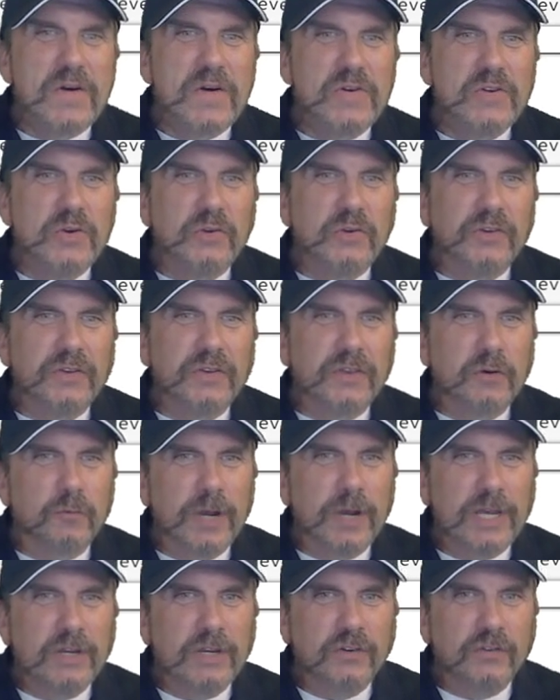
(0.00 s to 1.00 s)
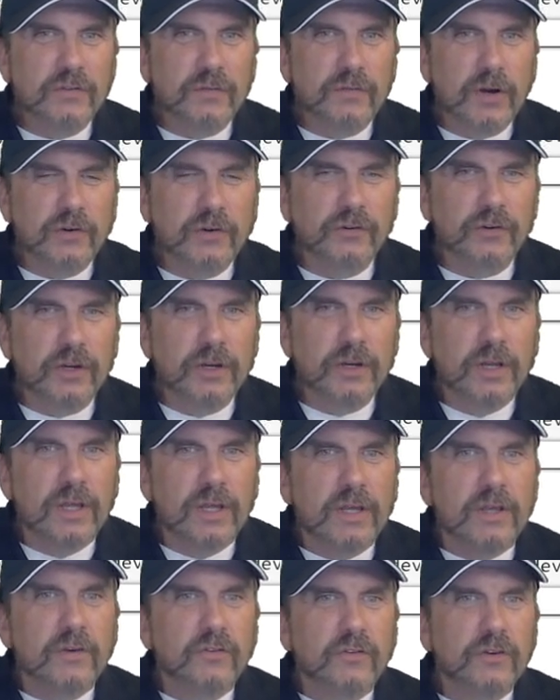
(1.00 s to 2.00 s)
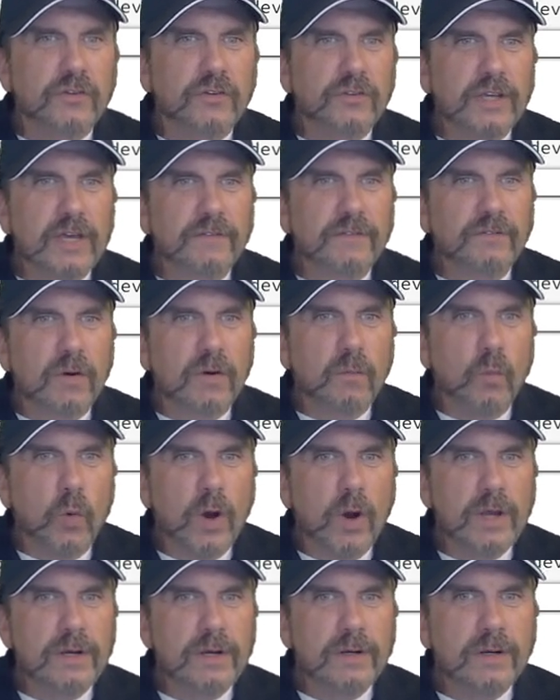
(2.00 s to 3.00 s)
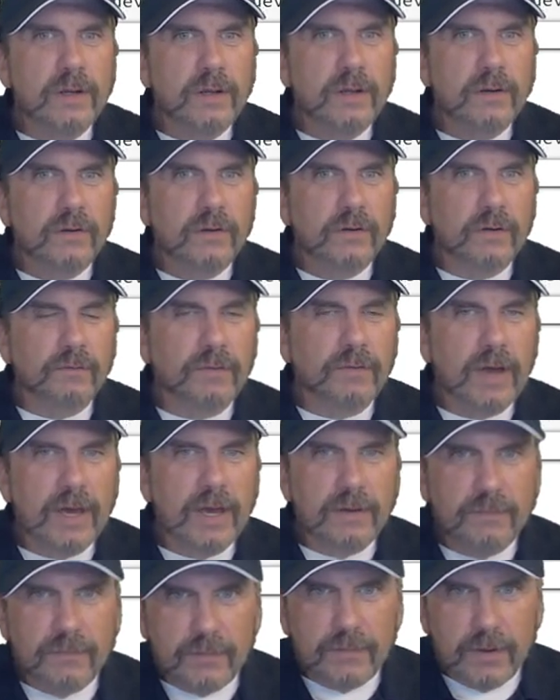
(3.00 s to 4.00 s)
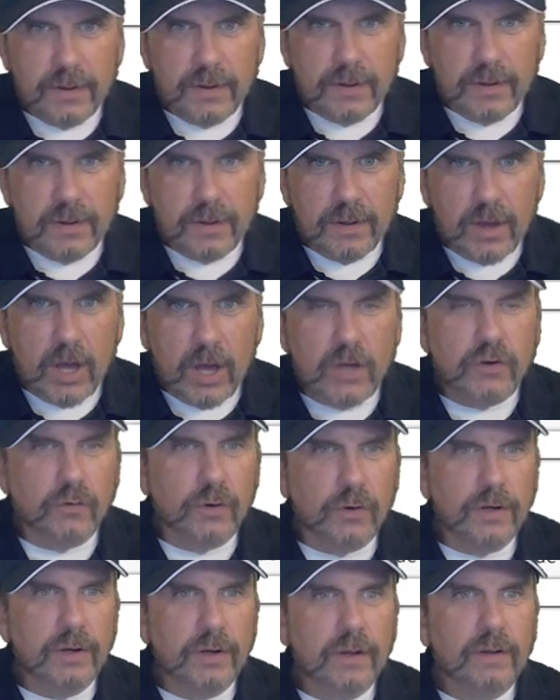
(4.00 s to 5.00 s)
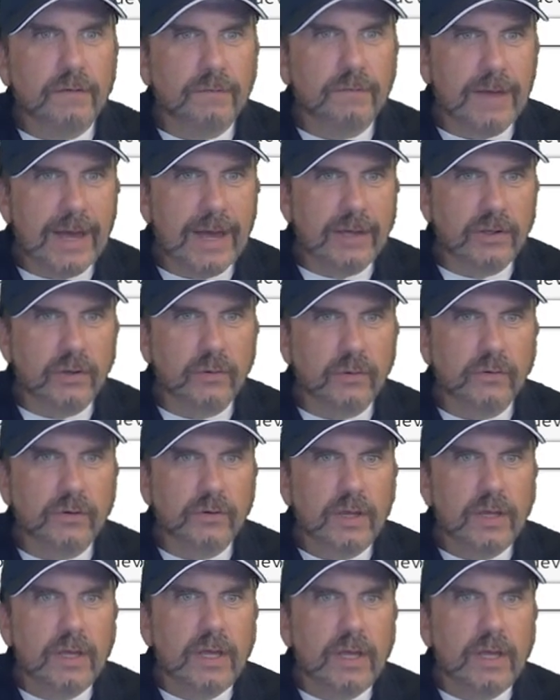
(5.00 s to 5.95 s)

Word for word: Using the range function just to get from 1 to 500 values.